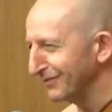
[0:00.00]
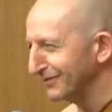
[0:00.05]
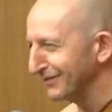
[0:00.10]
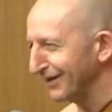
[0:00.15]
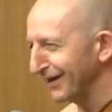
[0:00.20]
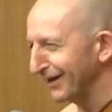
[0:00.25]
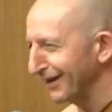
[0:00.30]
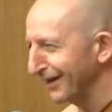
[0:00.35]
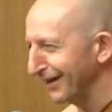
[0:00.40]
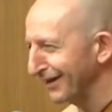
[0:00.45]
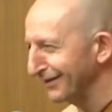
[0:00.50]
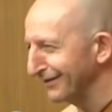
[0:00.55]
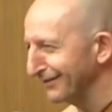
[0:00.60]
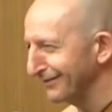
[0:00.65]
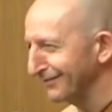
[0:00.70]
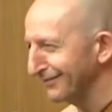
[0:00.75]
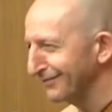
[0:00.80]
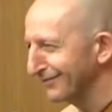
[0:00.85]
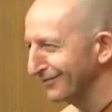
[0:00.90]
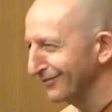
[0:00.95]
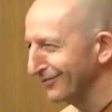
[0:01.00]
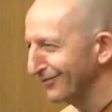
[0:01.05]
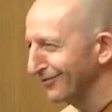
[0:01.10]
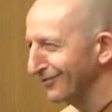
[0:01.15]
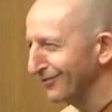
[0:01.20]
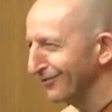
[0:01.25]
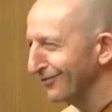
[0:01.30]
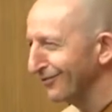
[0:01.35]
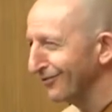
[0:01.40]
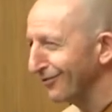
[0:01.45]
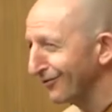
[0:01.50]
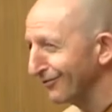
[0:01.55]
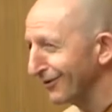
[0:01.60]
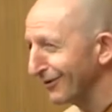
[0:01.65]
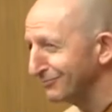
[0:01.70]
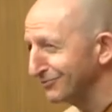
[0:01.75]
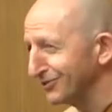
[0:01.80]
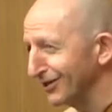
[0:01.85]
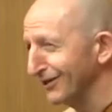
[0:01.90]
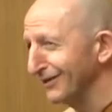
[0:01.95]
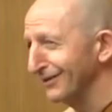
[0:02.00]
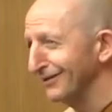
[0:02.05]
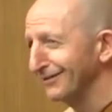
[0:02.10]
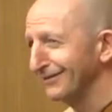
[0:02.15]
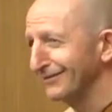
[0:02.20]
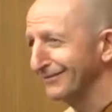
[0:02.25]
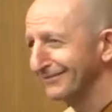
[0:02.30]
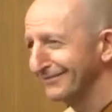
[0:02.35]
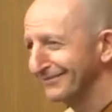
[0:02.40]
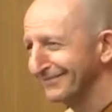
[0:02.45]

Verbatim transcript: in Thailand corruption.